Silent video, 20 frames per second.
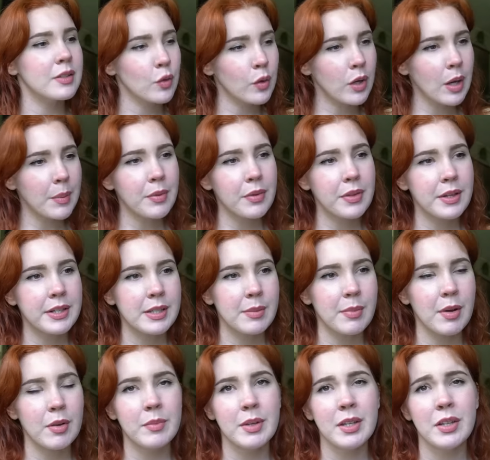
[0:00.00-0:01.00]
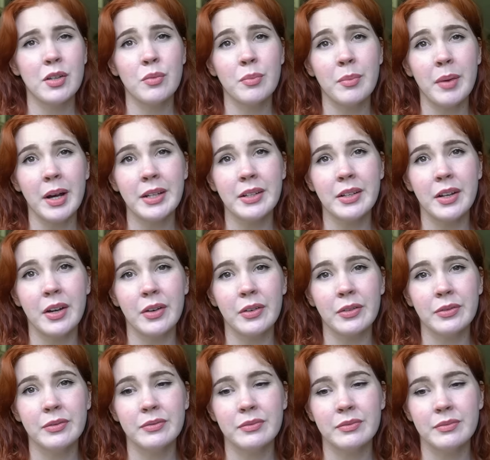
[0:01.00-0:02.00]
So a couple things about me you might
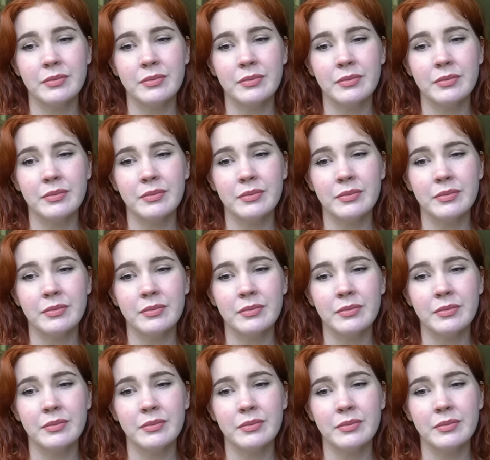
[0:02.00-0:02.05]
know,